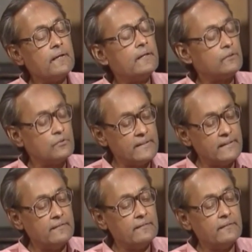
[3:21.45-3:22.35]

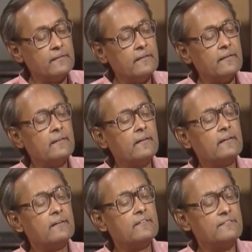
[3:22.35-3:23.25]
including
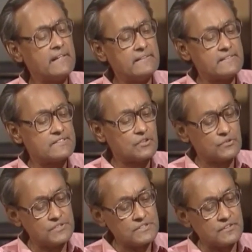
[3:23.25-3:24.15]
uh, various
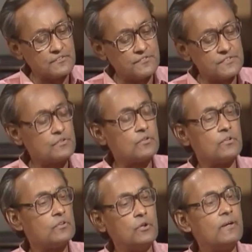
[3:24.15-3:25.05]
sorts of
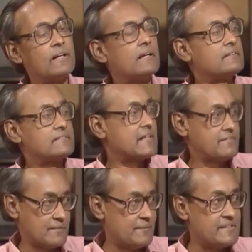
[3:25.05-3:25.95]
so-called lower caste
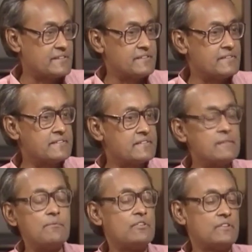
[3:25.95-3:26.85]
affirmations,
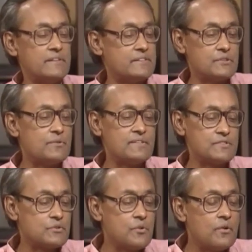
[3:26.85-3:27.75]
the Mandal issue and
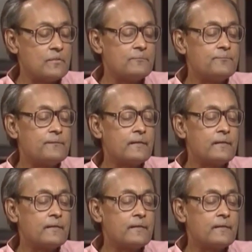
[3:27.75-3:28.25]
so on.